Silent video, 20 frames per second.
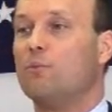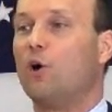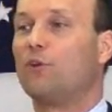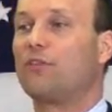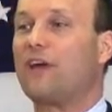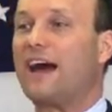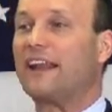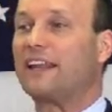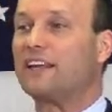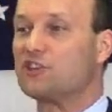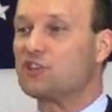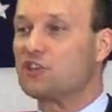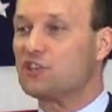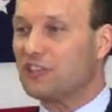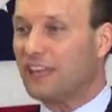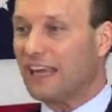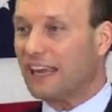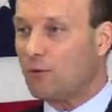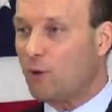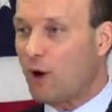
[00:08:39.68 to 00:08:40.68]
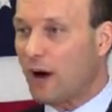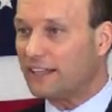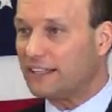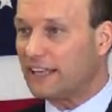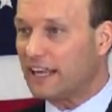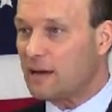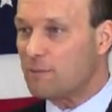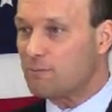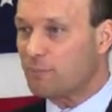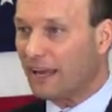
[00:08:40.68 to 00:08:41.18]
both on his
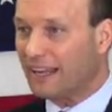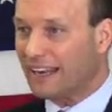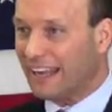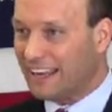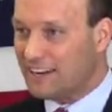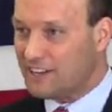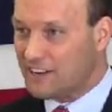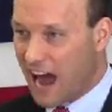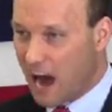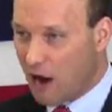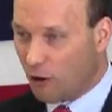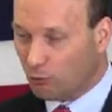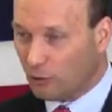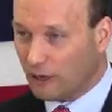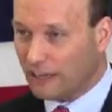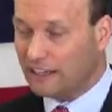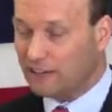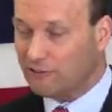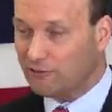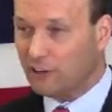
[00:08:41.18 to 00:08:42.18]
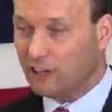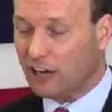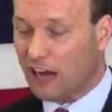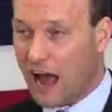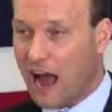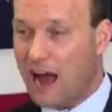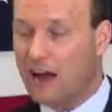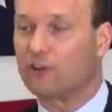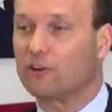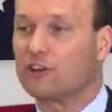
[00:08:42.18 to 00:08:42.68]
statewide campaign and now running for
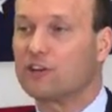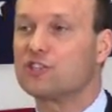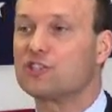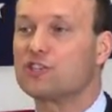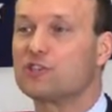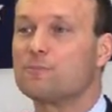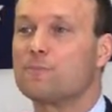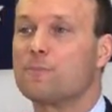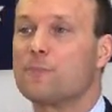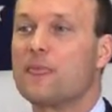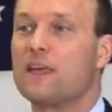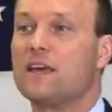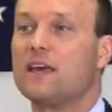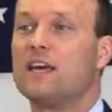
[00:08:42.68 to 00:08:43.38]
Congress,